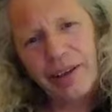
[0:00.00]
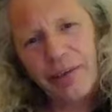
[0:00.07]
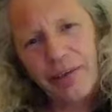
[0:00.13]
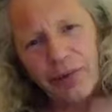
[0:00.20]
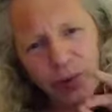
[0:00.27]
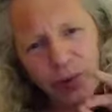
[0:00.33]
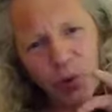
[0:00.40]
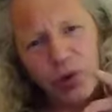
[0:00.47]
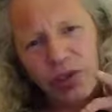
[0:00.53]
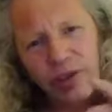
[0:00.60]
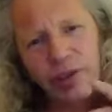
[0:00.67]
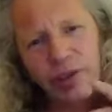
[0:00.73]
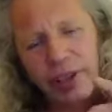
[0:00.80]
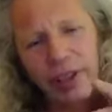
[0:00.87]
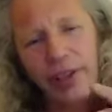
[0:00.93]

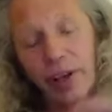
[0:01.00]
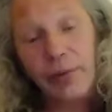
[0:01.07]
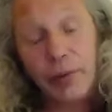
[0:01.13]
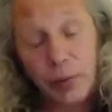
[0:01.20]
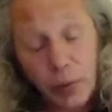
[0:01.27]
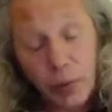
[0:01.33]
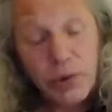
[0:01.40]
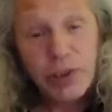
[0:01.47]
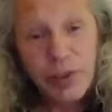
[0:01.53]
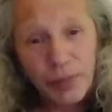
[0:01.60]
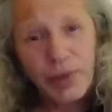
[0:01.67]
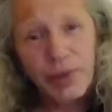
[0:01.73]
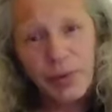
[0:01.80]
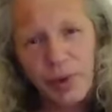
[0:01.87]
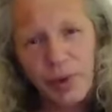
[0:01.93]
fortunately enough, there was
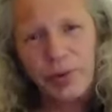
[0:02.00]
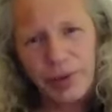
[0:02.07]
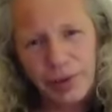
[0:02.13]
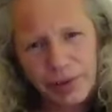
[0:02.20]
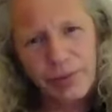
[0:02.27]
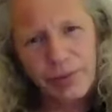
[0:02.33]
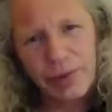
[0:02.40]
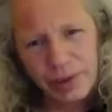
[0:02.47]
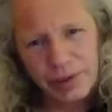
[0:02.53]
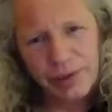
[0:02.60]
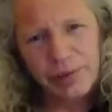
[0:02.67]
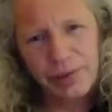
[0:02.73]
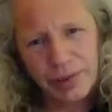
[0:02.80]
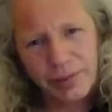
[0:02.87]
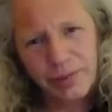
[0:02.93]
something wrong with this
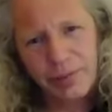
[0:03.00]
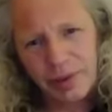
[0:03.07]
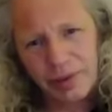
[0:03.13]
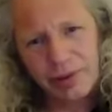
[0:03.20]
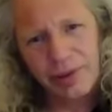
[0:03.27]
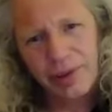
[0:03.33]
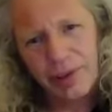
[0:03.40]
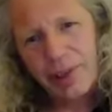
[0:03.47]
person.